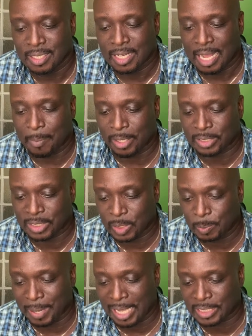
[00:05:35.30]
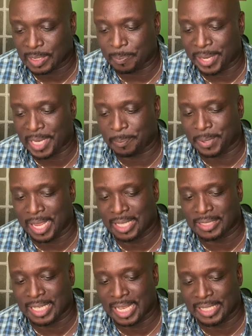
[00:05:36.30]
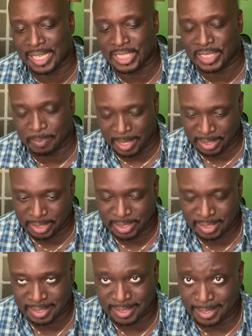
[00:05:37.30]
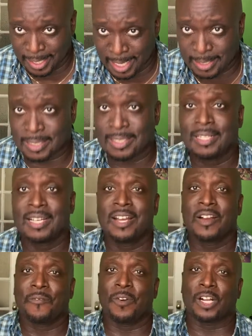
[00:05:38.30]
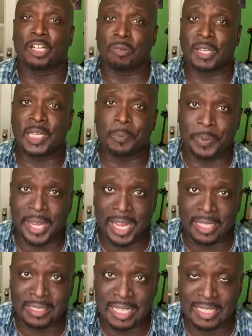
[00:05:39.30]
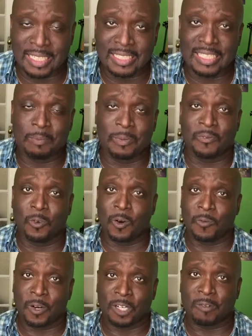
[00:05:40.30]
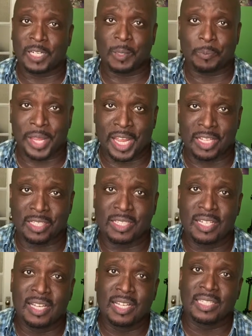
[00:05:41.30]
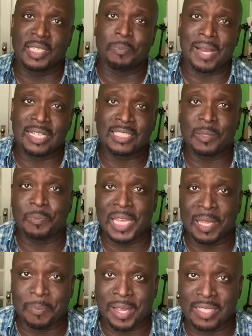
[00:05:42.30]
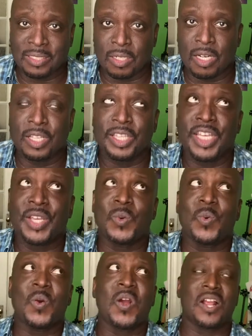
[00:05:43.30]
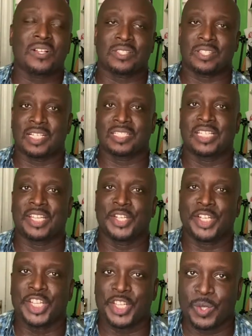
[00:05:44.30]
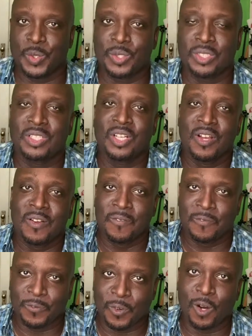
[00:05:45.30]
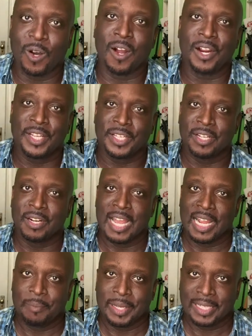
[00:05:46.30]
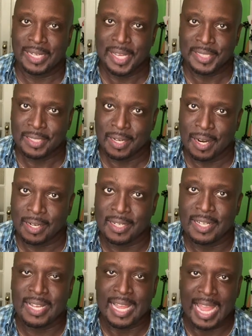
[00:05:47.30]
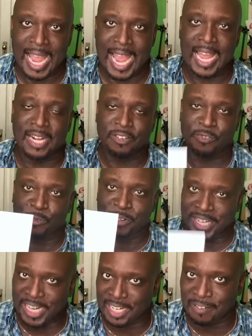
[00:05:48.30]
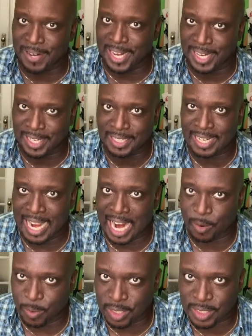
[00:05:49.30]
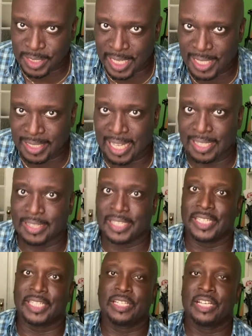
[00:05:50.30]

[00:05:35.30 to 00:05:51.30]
about 2 Posca paint pens, and they smudge. Yes, for acrylic paints, as I said before, for acrylic paints, the Posca paint pens are the worst things that you can use for your anime glass art. And reiterating, I will say that the